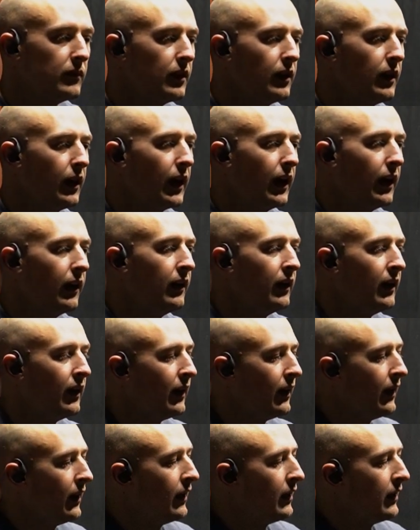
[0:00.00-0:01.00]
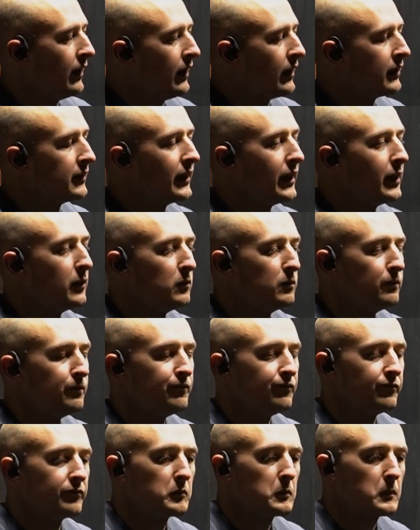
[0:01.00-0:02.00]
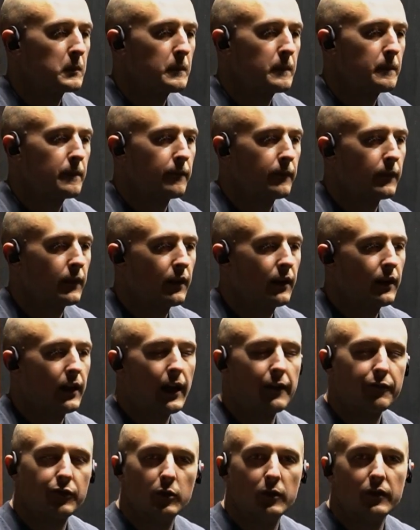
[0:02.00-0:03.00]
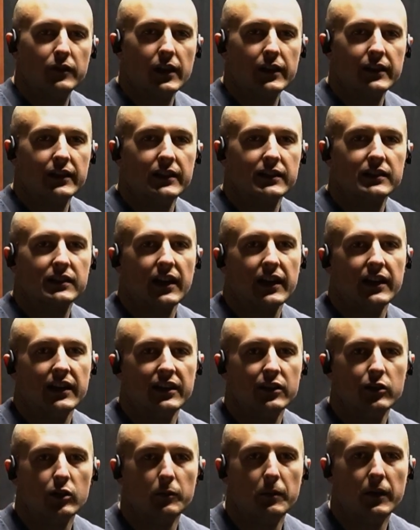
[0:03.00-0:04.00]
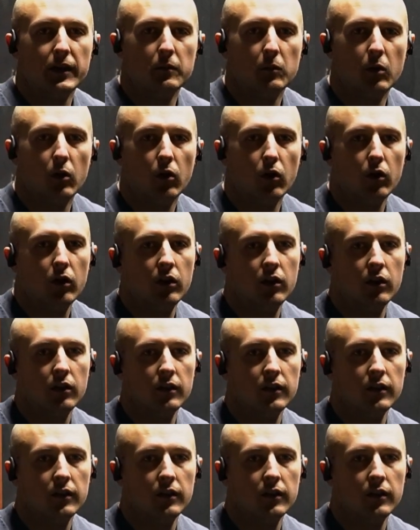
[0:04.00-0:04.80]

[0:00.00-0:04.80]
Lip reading: and then after we've done this, getting into a bit more,